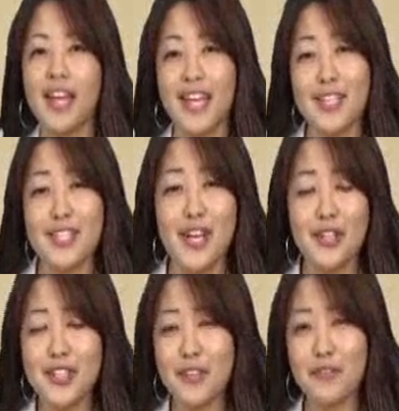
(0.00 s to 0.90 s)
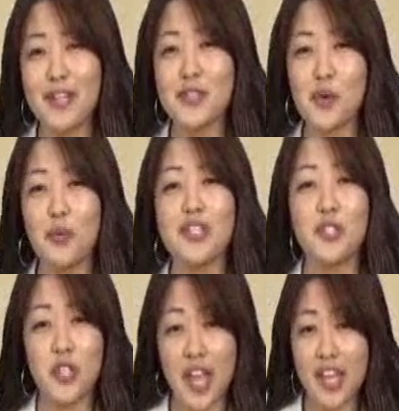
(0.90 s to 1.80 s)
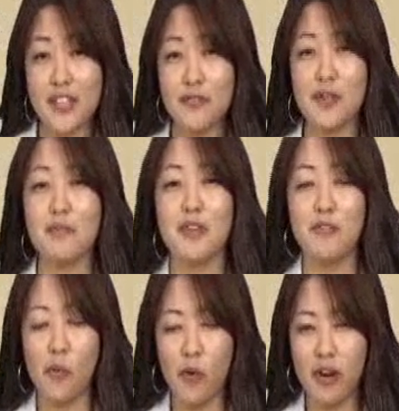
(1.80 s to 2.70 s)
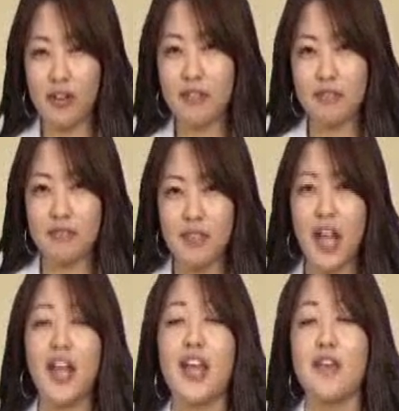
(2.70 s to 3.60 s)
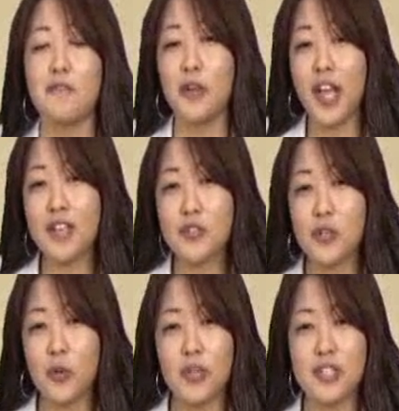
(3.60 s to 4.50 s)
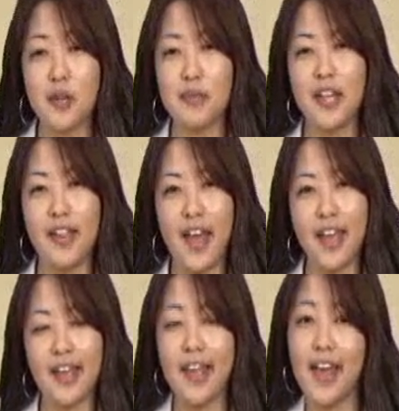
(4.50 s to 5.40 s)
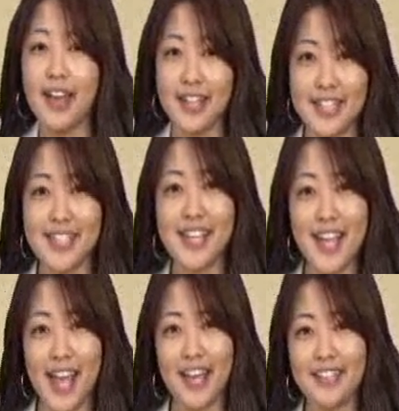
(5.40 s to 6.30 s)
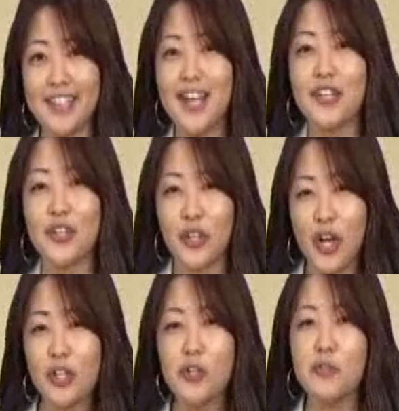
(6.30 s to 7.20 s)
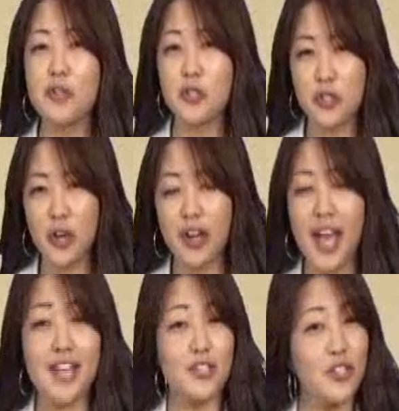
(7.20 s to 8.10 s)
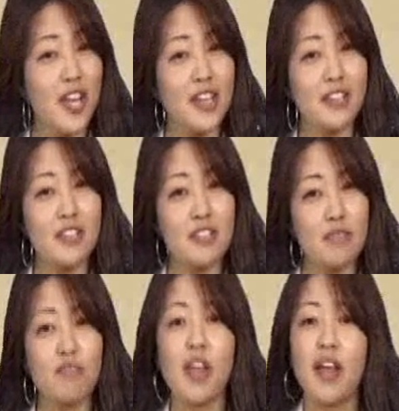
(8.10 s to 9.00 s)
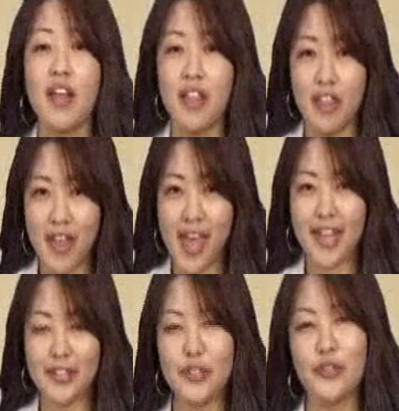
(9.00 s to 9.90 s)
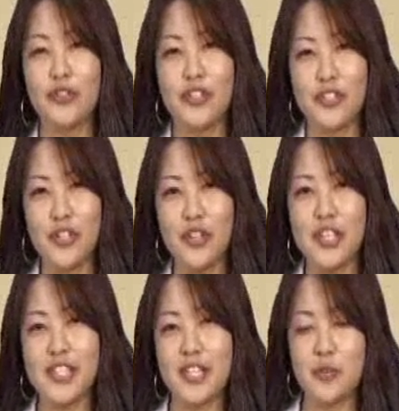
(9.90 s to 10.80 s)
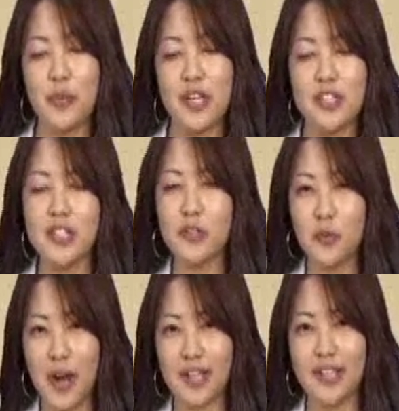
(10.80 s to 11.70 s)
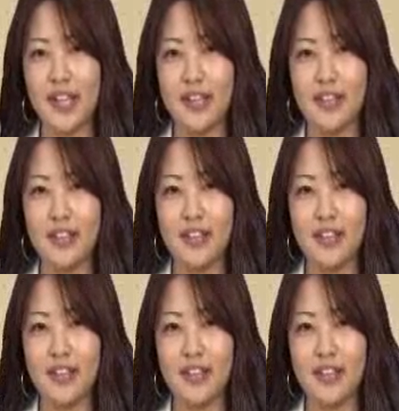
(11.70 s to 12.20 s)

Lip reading: Can you tell the difference what was changed from before? If your answer was something like, yes, I can, the color of your shirt has changed, then you understood this expression correctly.